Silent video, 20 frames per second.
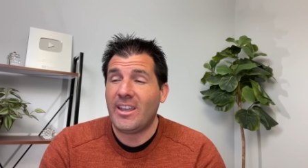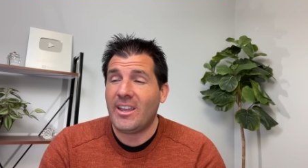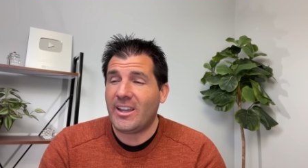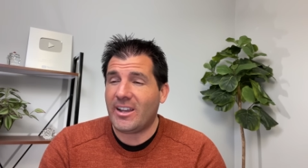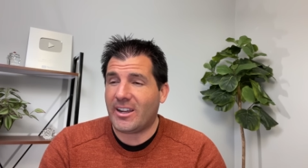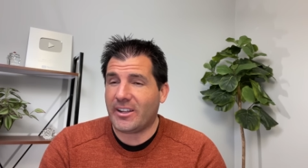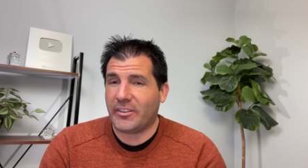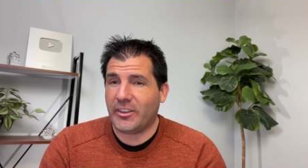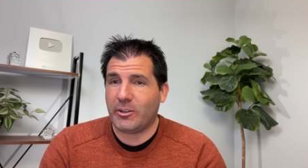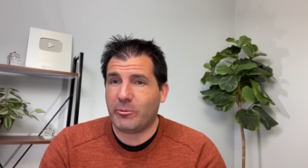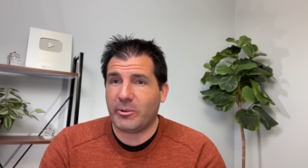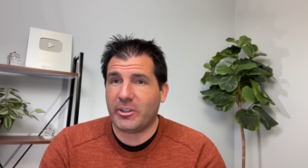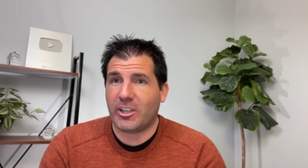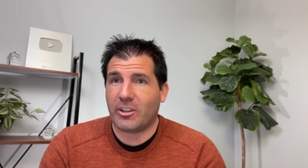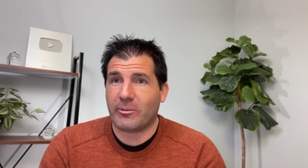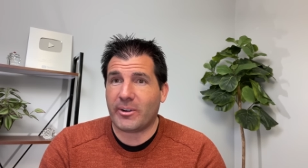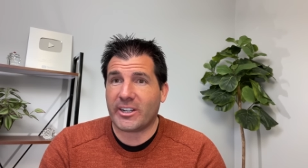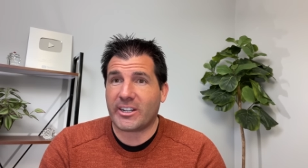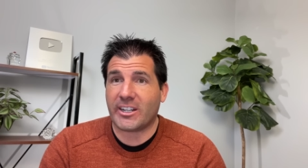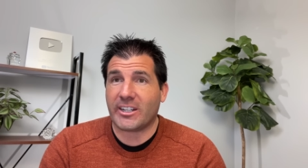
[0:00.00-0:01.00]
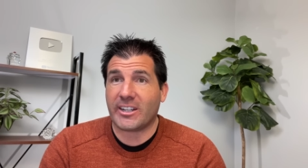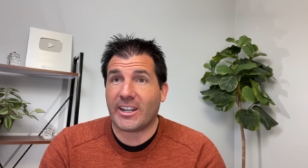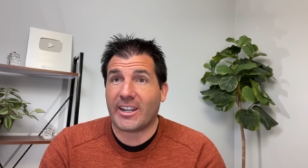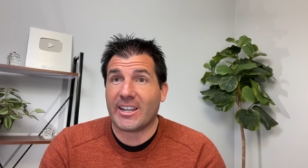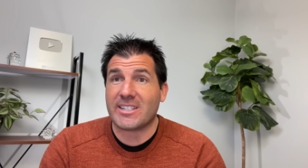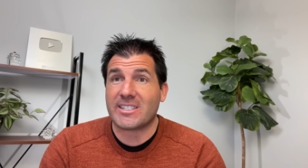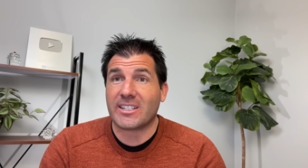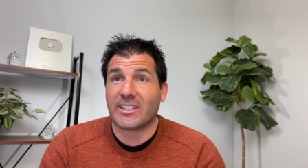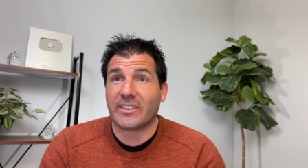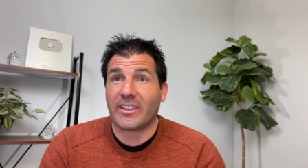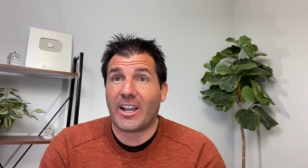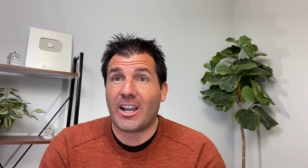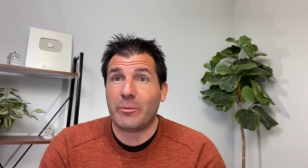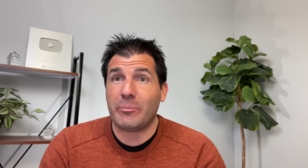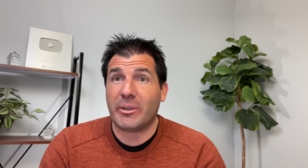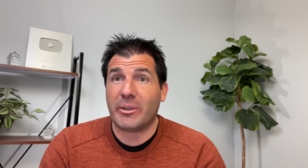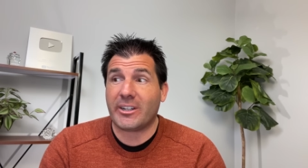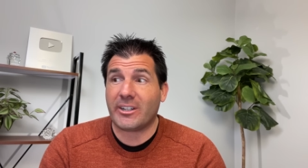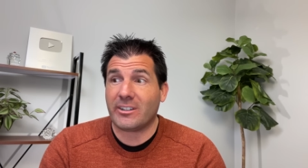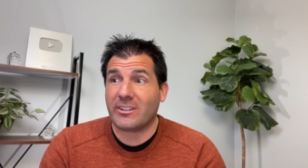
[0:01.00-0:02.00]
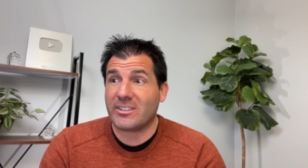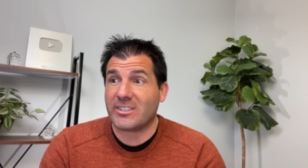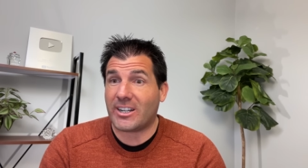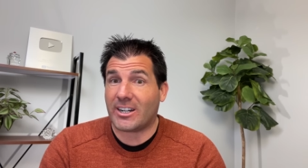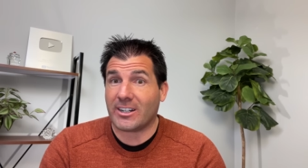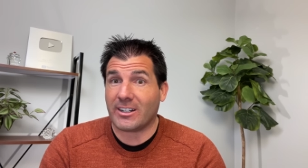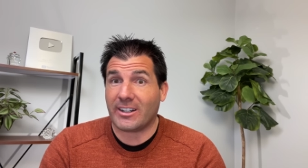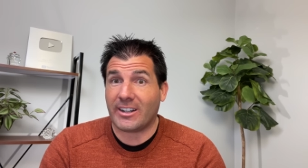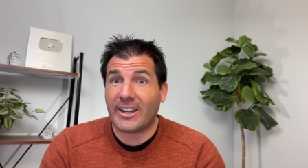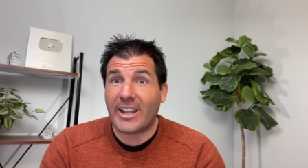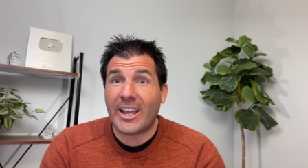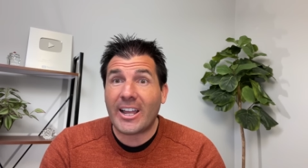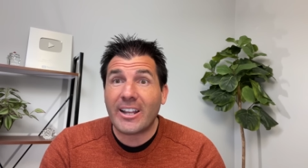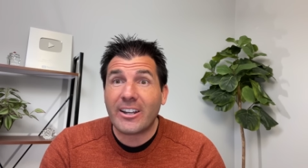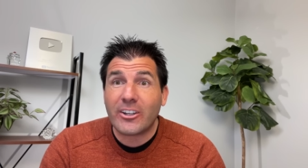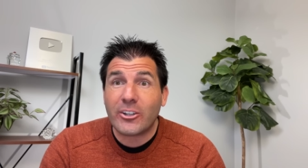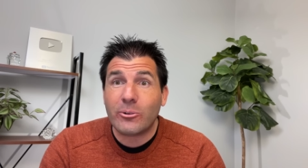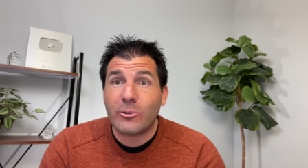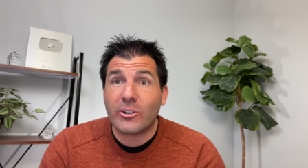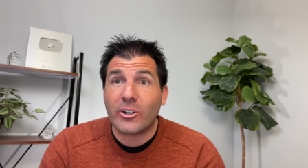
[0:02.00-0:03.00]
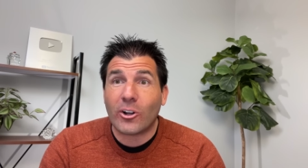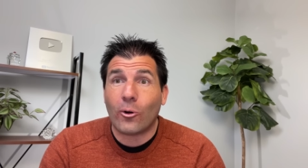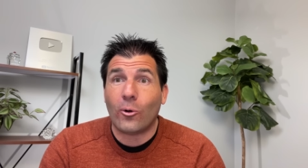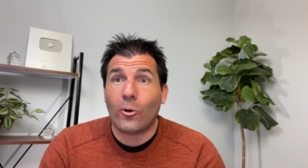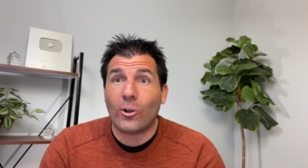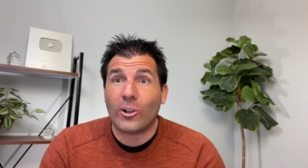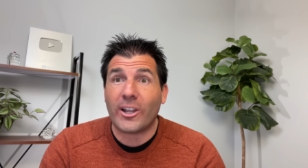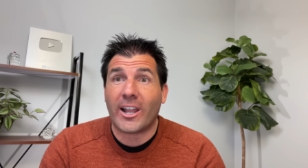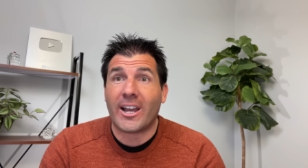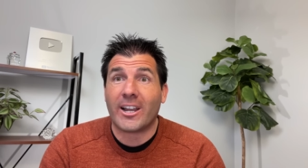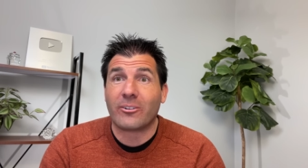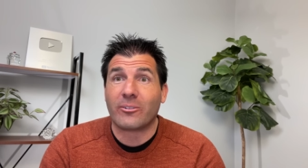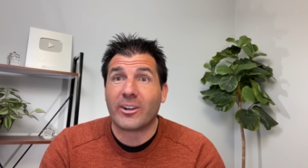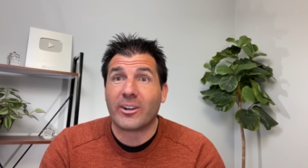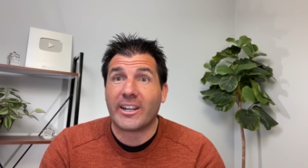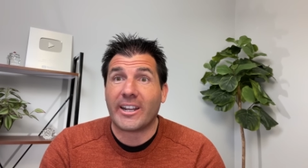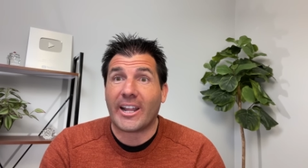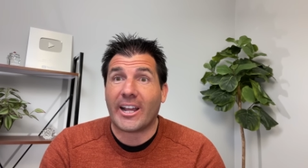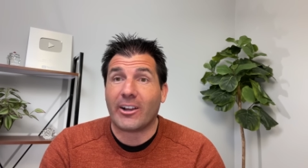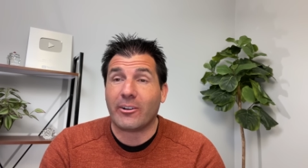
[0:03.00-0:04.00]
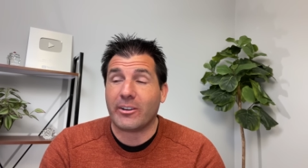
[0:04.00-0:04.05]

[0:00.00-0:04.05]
I think we all recognize lawmakers are not doing a whole lot right now.